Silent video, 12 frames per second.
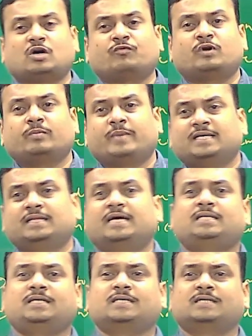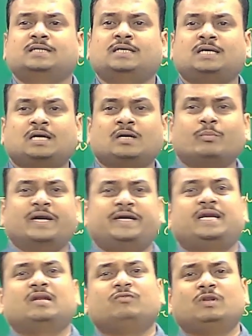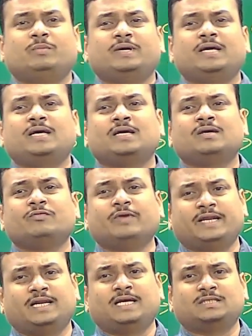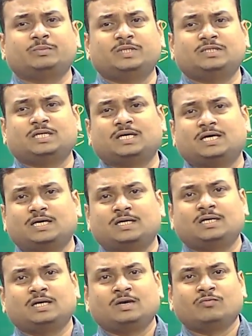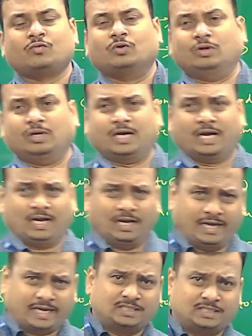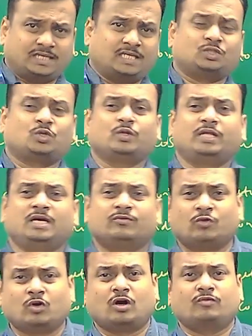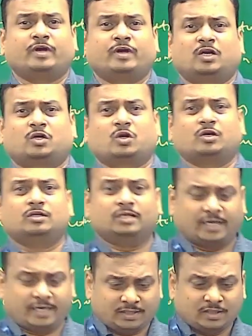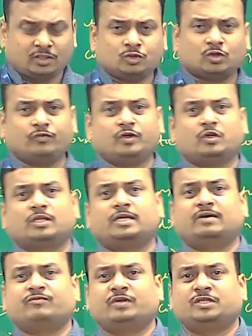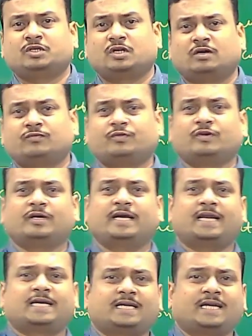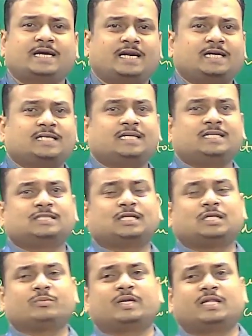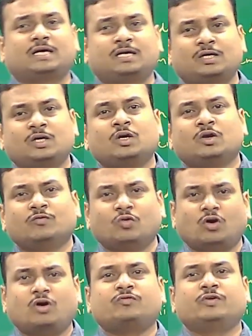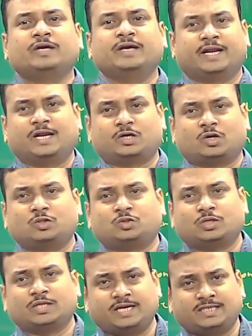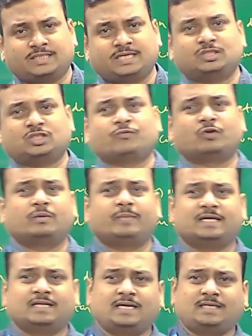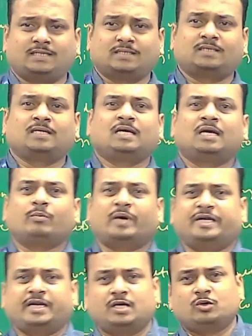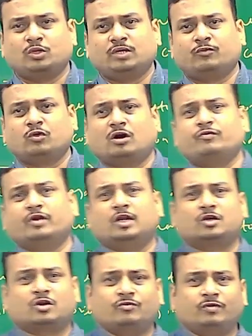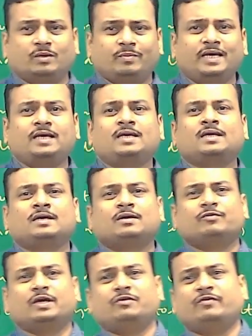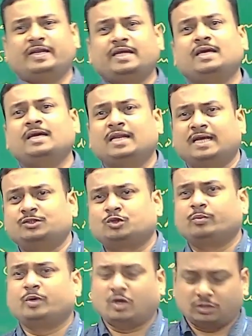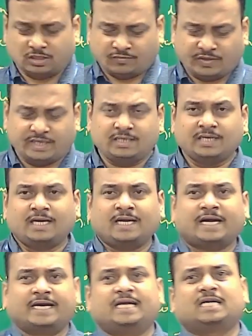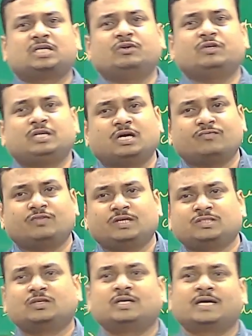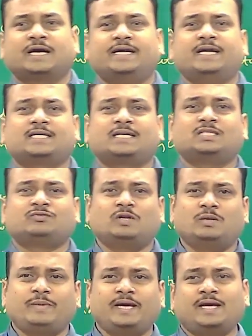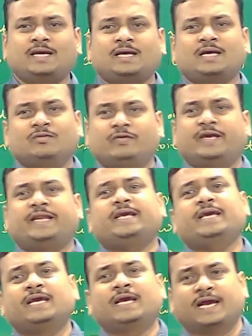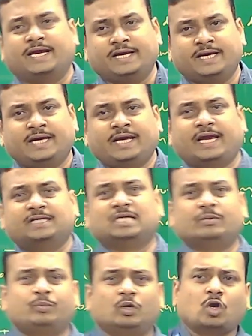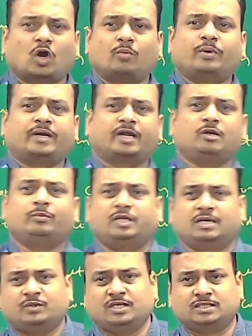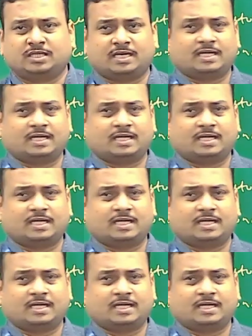offered by that material will be very less. Means the resistance to the flow of electron, right? So we know the definition of electric current, that is nothing but the flow of electron. So the resistance offered by that material to the flow of electron will be very less. So because of that, conductivity of these conductors will be very high. Example, copper, aluminum, these are